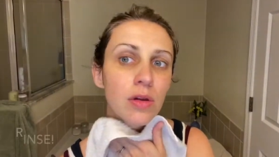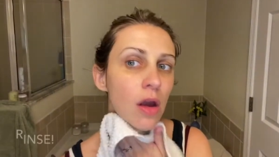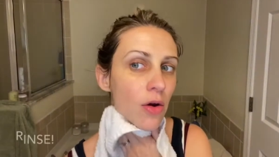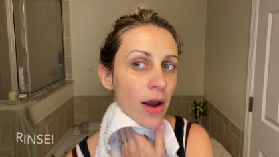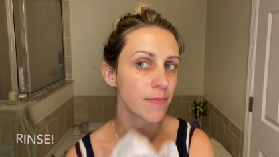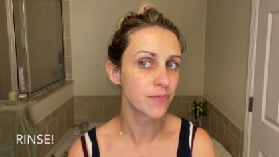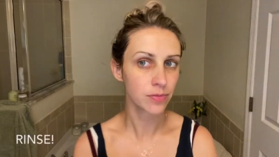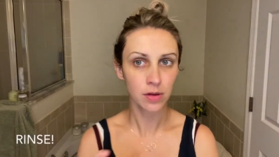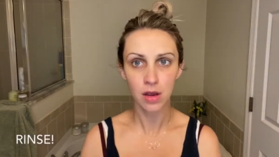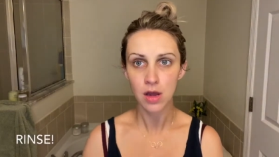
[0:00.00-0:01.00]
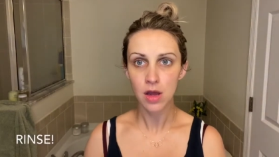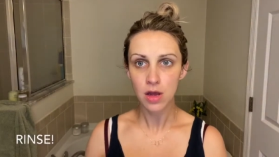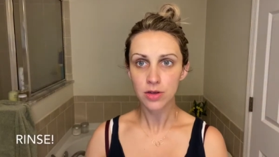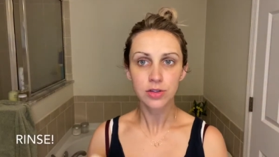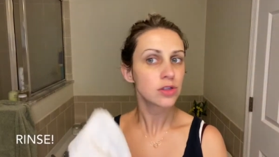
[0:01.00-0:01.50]
Okay,
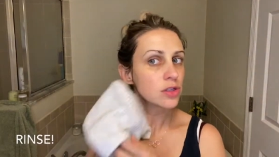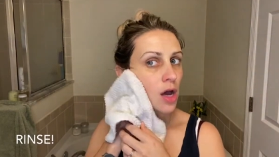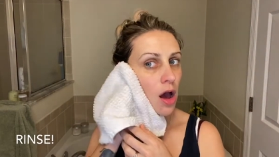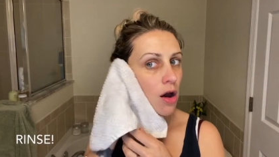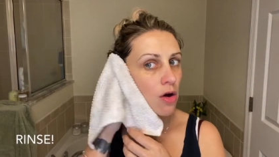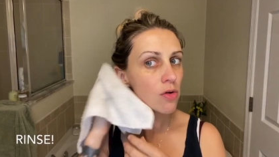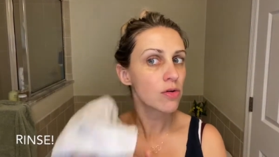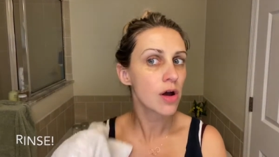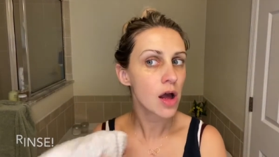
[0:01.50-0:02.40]
so